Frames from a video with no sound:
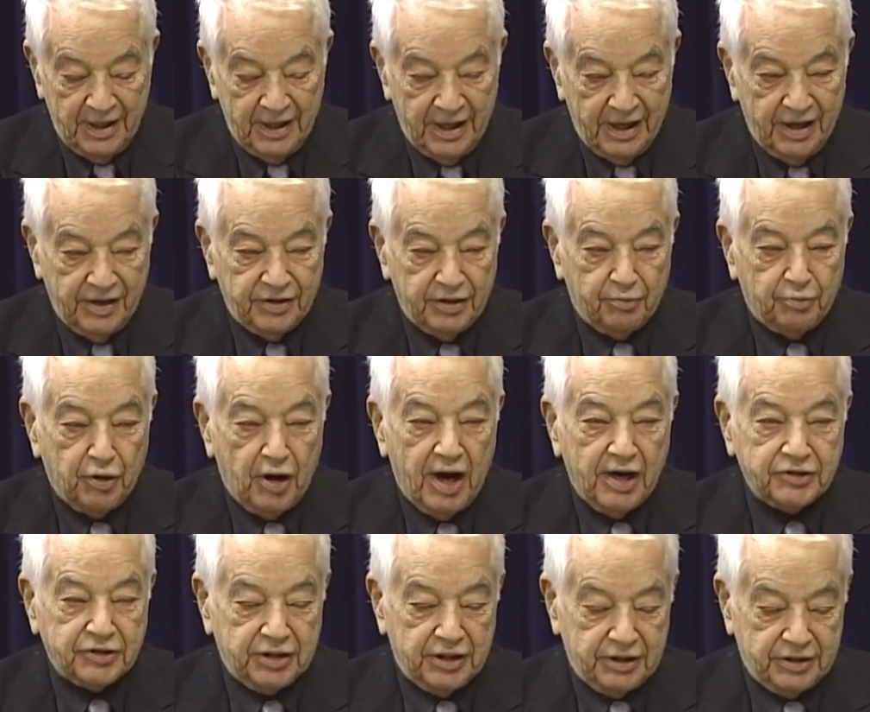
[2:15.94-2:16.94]
in the
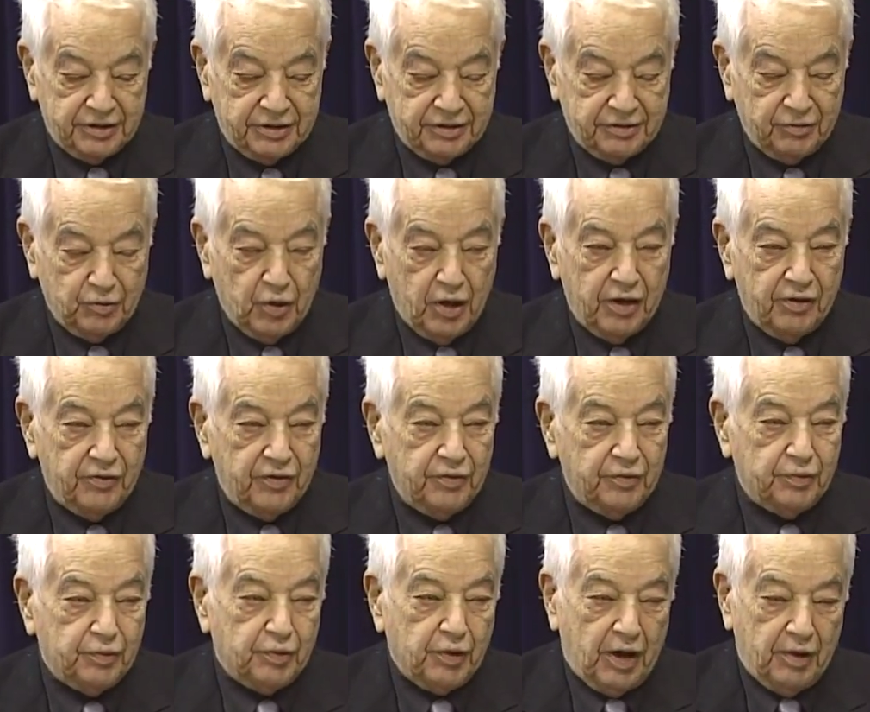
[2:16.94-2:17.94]
process, one of the
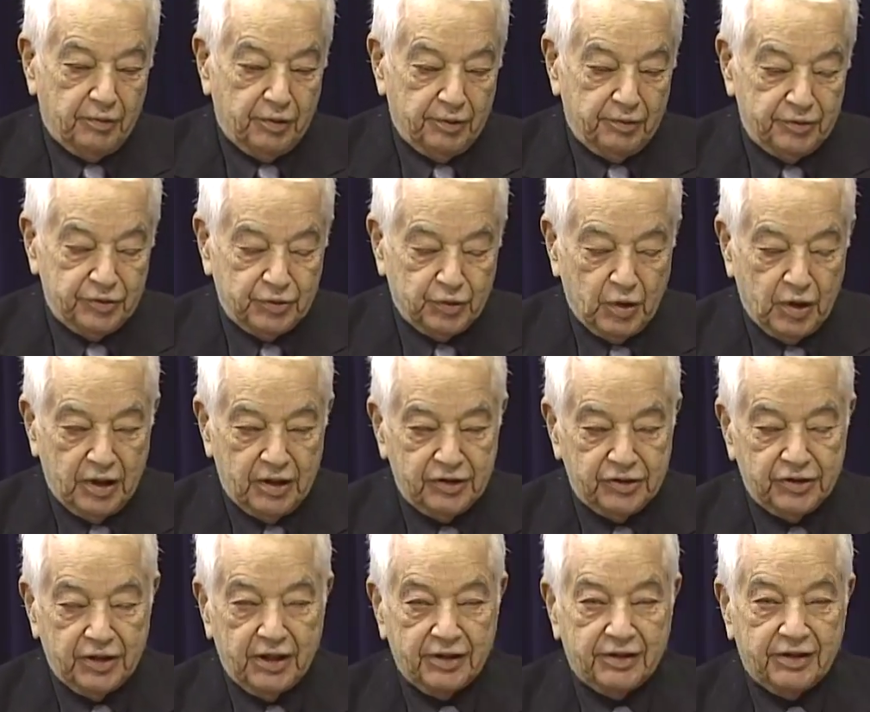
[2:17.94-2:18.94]
problems
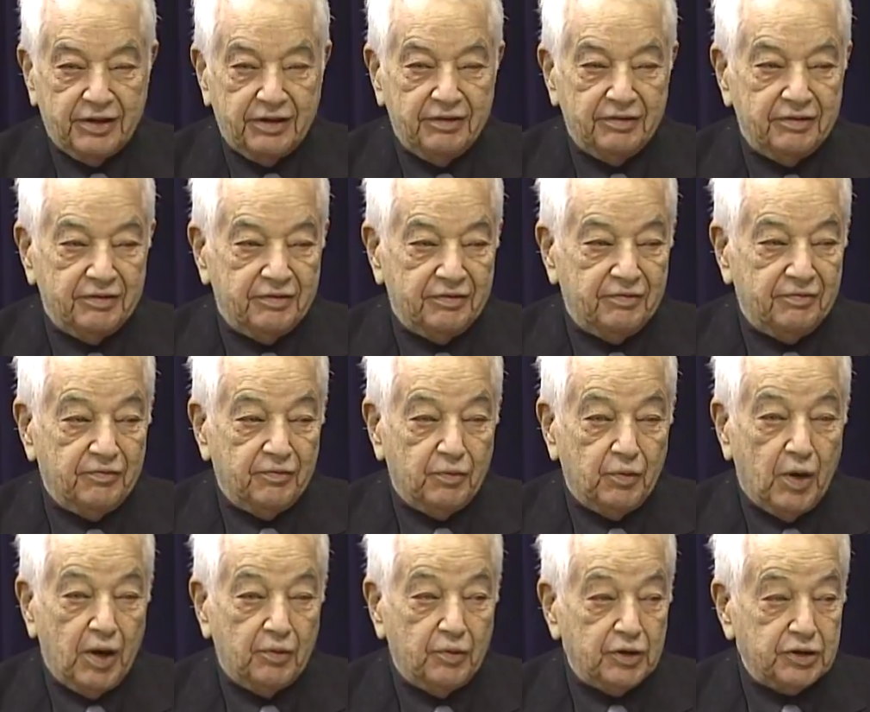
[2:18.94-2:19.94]
was that uh,
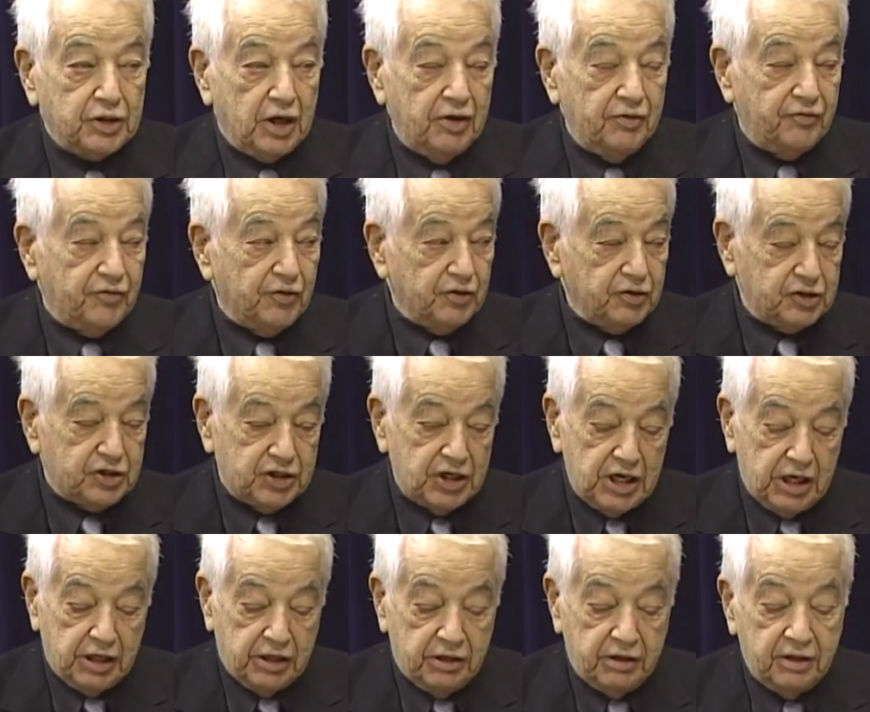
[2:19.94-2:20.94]
what was
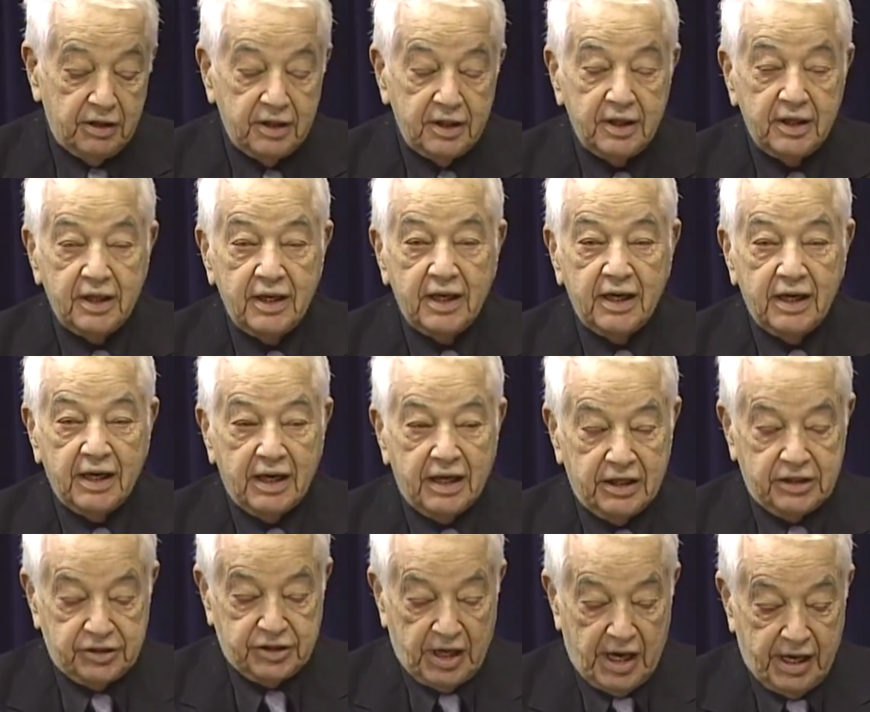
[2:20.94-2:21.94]
unforeseen
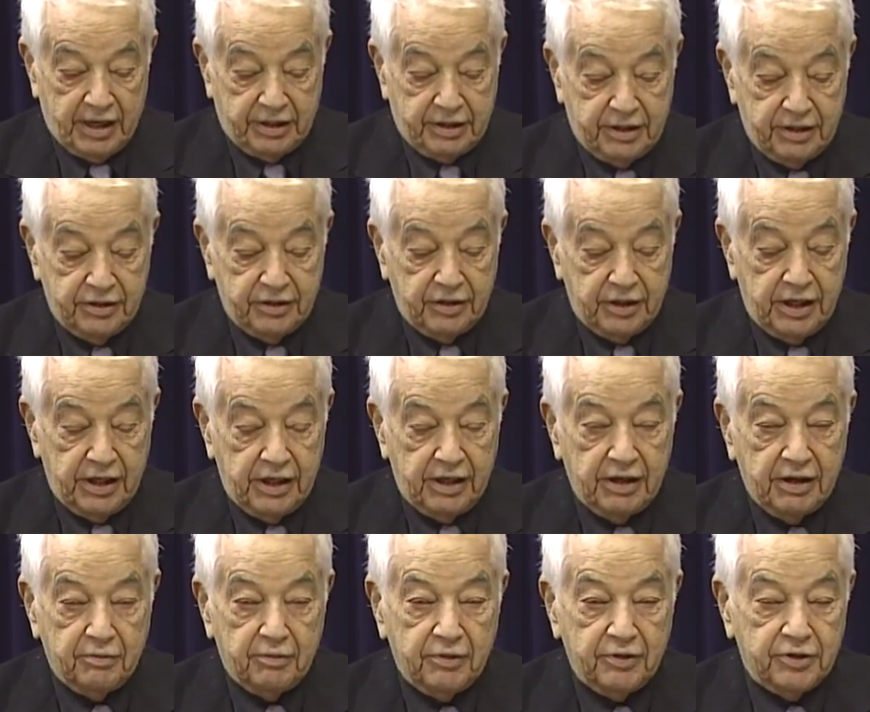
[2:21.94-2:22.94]
is that
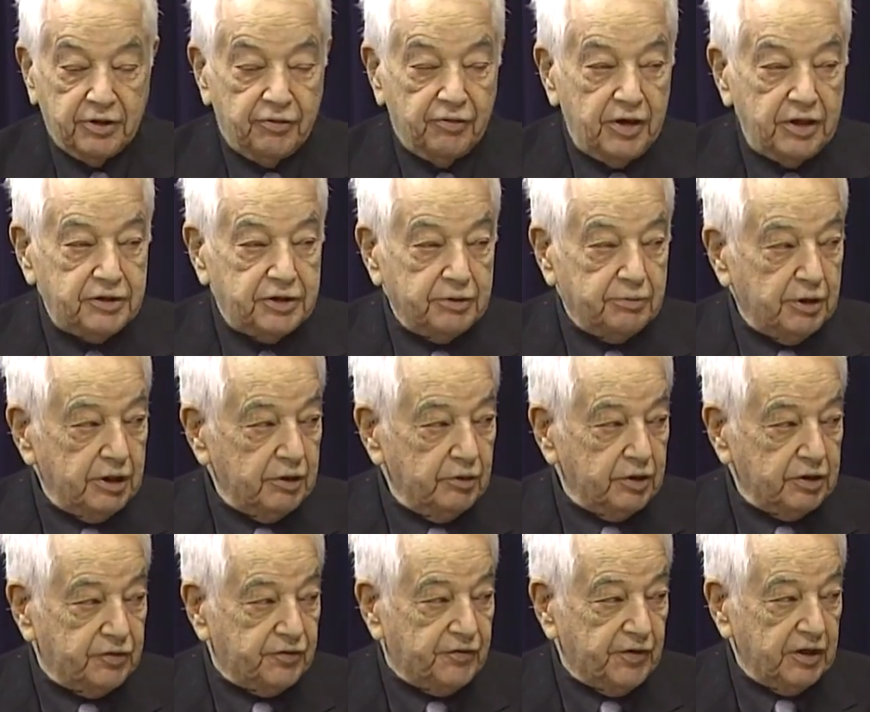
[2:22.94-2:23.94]
the dirigible
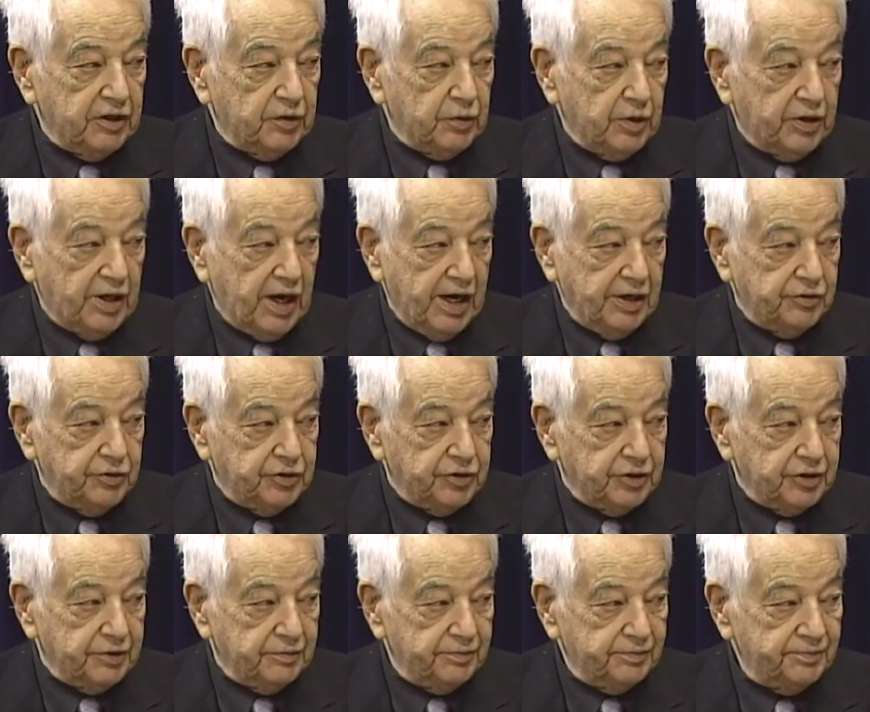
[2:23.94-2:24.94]
was filled with
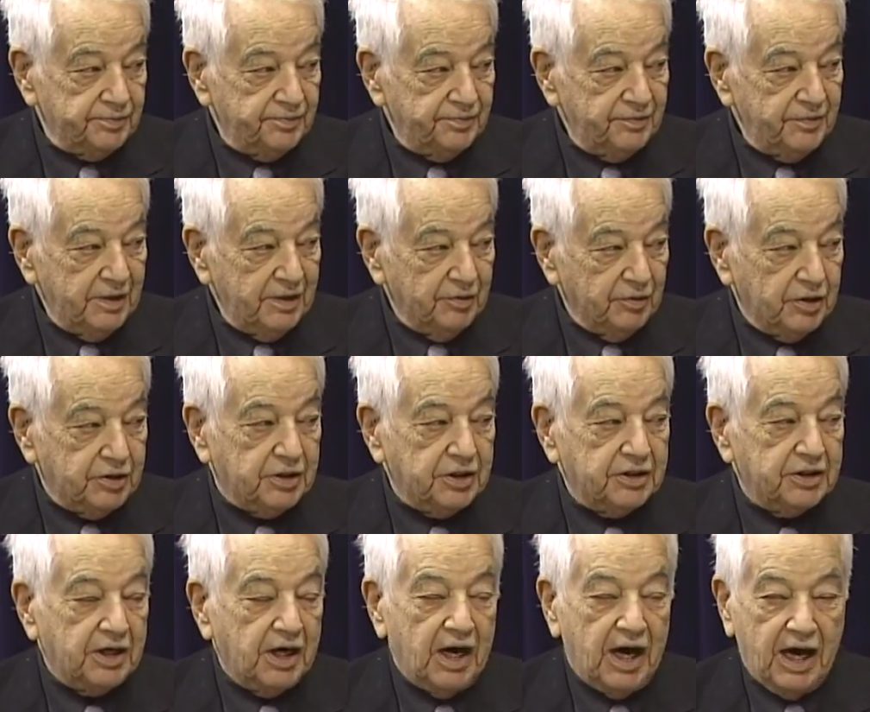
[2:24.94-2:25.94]
hydrogen, which
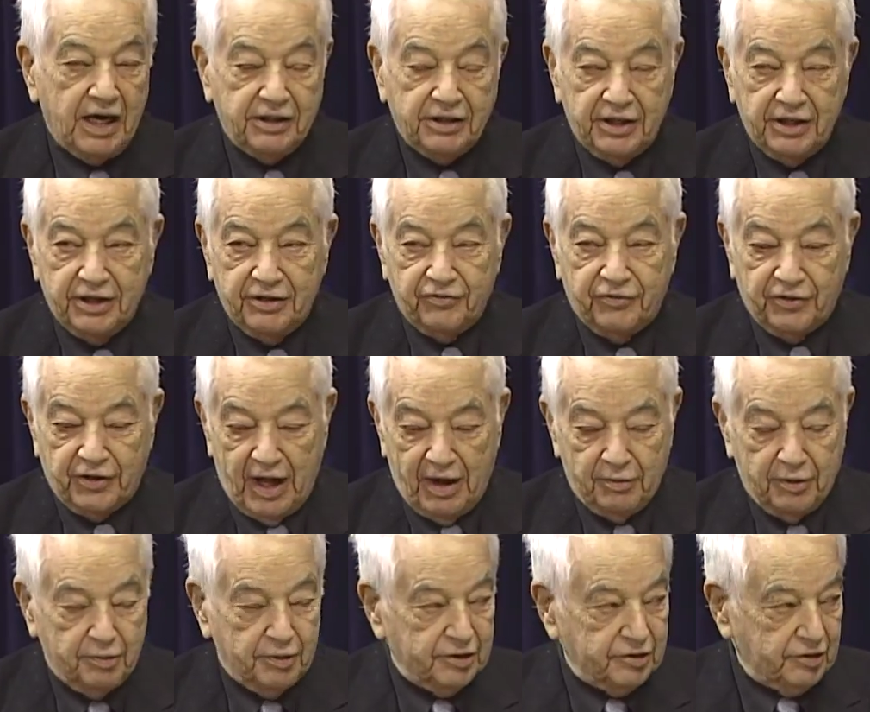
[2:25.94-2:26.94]
is a highly
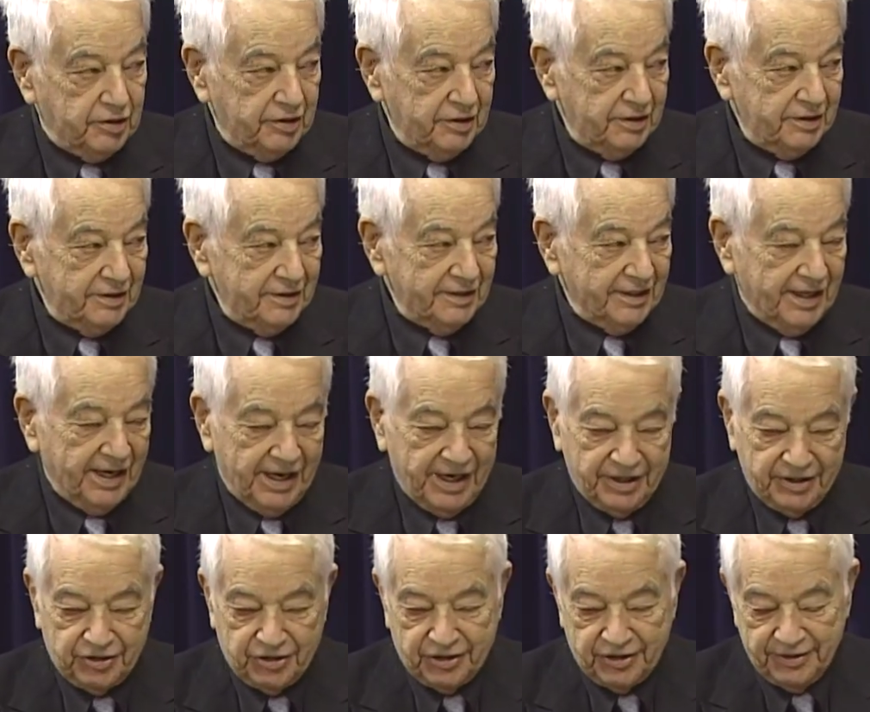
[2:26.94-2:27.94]
inflammable
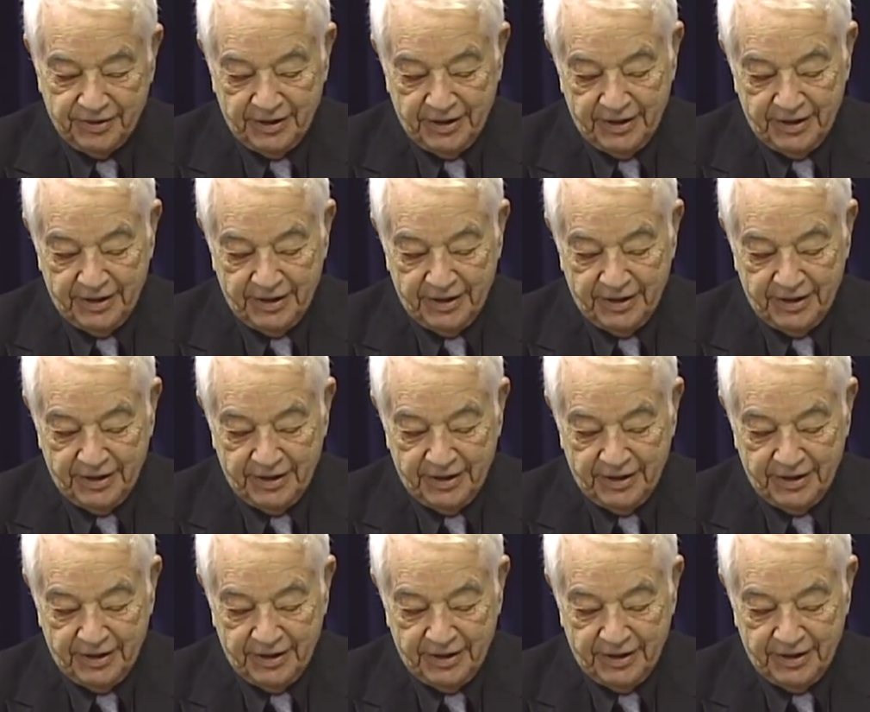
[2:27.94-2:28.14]
gas.